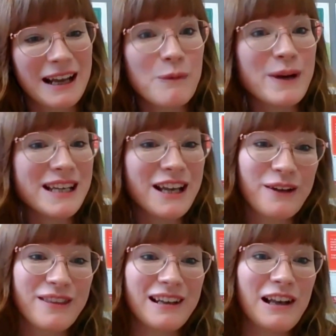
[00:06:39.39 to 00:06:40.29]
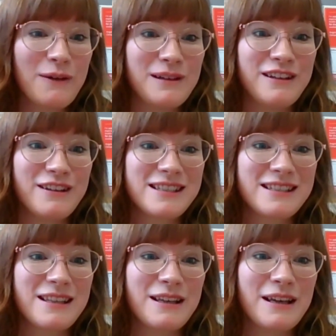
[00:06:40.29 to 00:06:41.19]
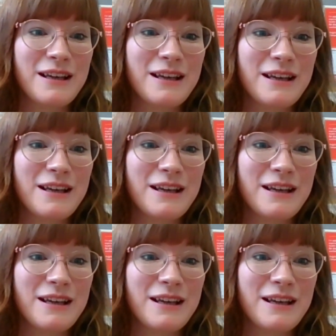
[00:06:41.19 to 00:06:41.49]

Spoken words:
And we know that loneliness is the